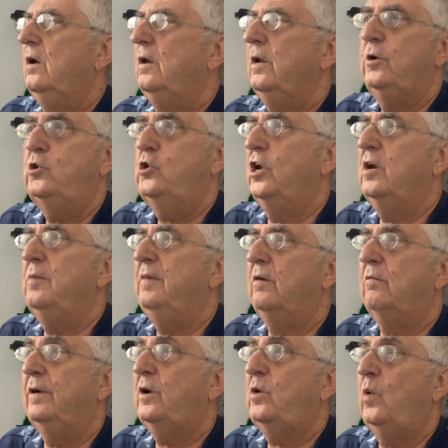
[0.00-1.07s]

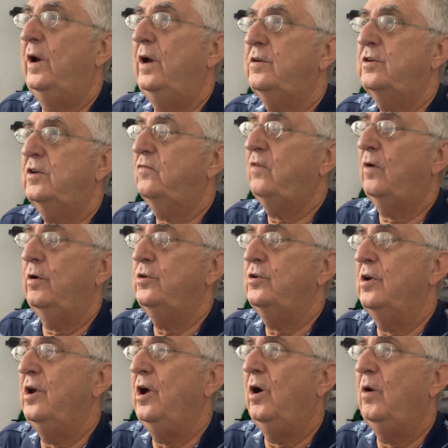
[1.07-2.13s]
legitimate requests, as
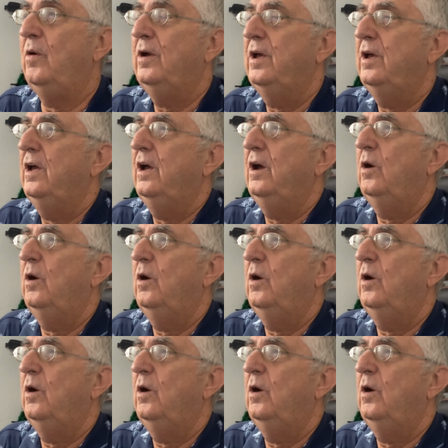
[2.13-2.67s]
far as you know.